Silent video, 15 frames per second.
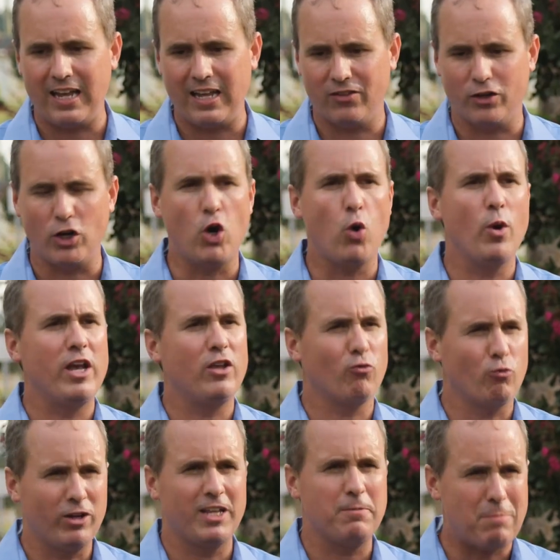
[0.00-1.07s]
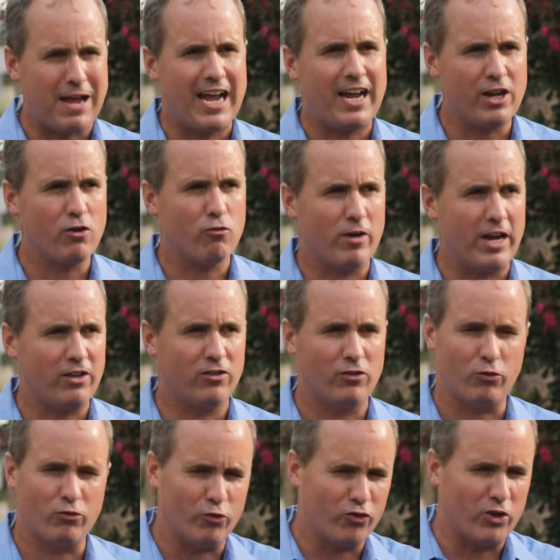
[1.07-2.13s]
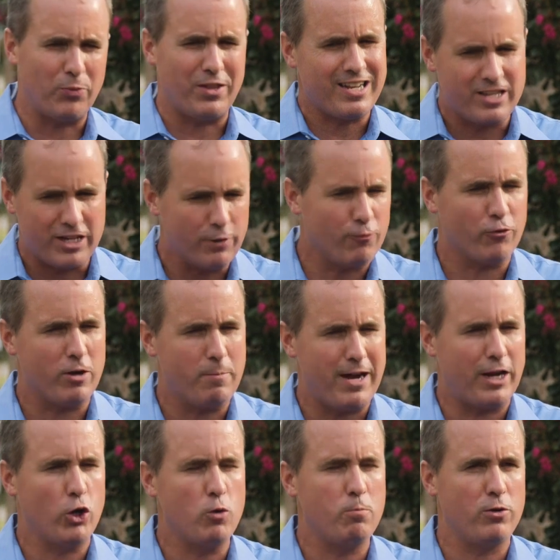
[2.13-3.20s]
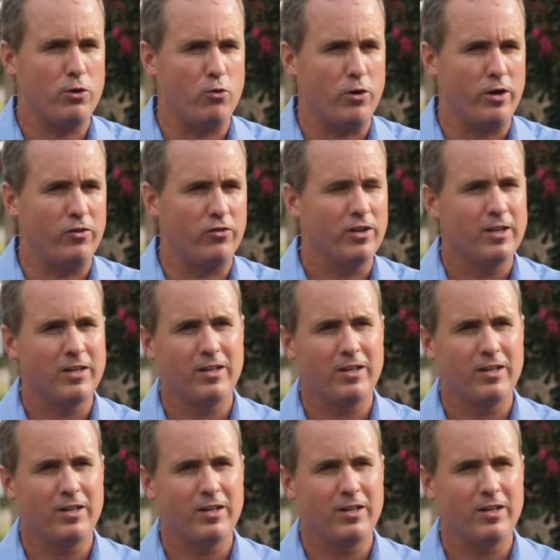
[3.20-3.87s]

is it always really bad in crisis or is there something different about opioids?